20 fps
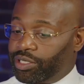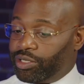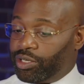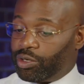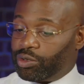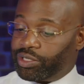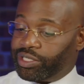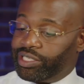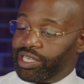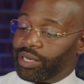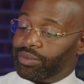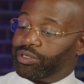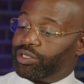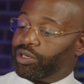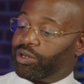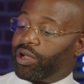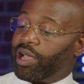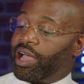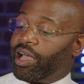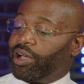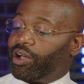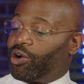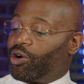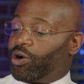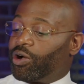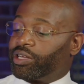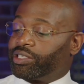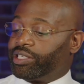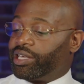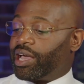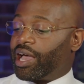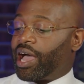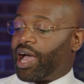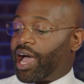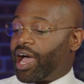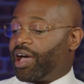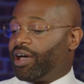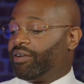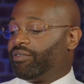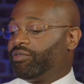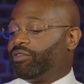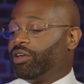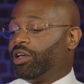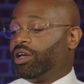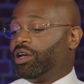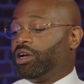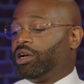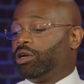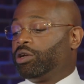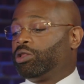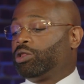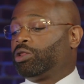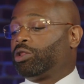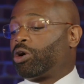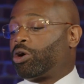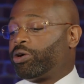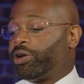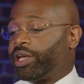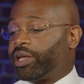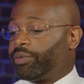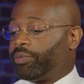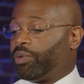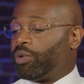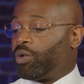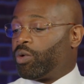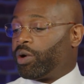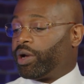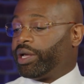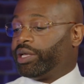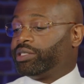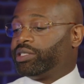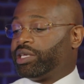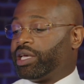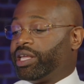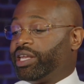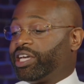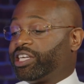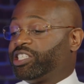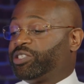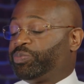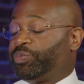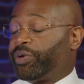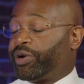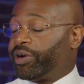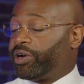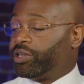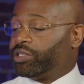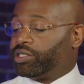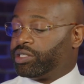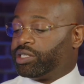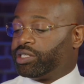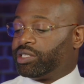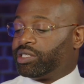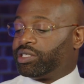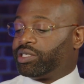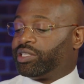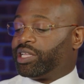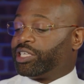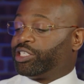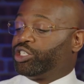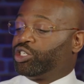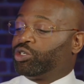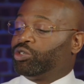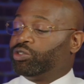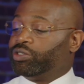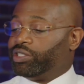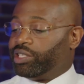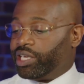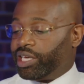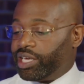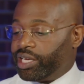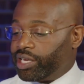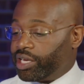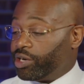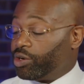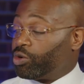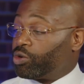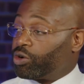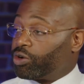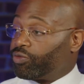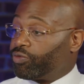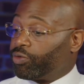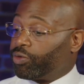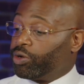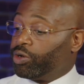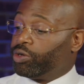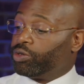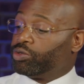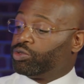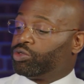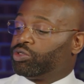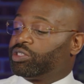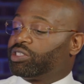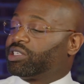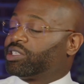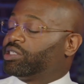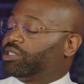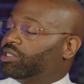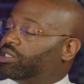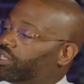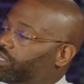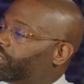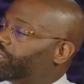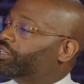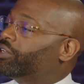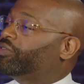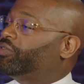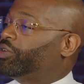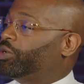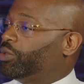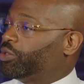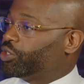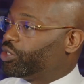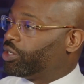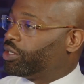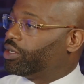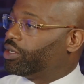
and those steps are going to have learning points and experiences that you'll need in order for you to succeed in the future.